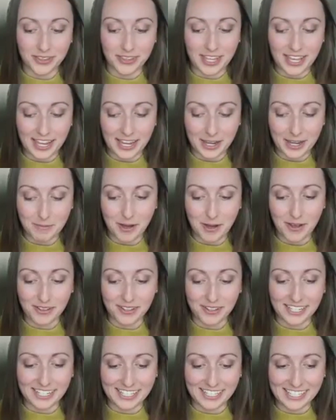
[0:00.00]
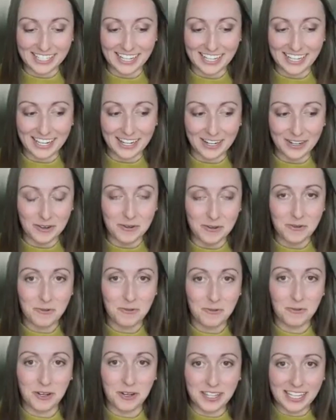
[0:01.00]
think about LinkedIn
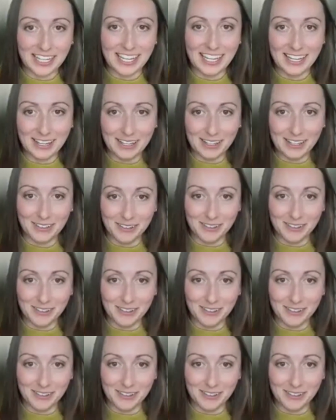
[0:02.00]
really